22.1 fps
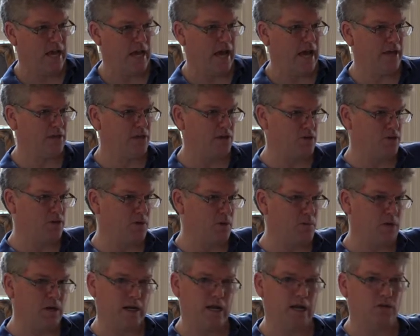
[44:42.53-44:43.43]
and there's
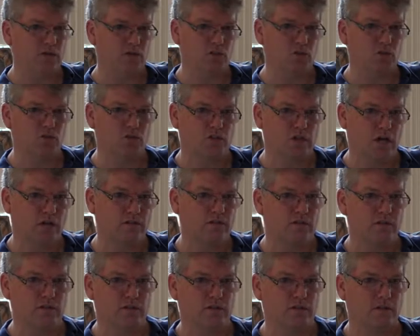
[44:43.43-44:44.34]
someone else who
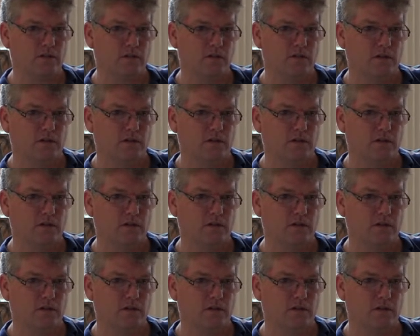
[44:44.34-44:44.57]
doesn't,